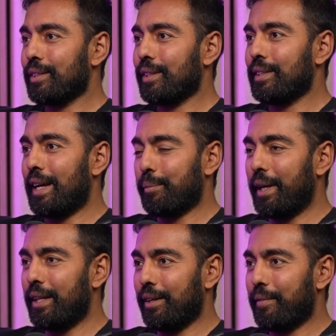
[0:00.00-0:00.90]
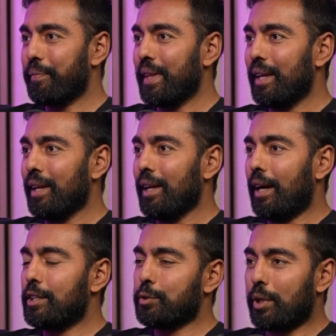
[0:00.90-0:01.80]
and Dan Pena.
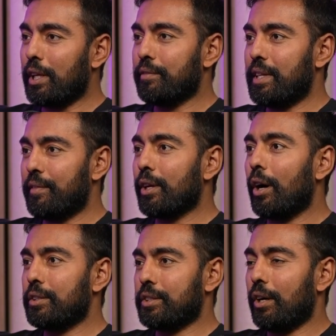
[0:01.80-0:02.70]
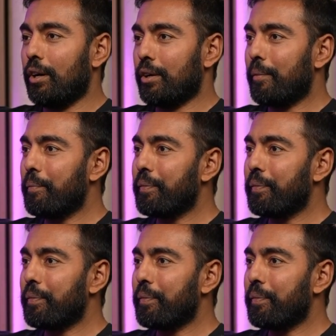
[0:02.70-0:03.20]
I just want to give David Goggins a hug.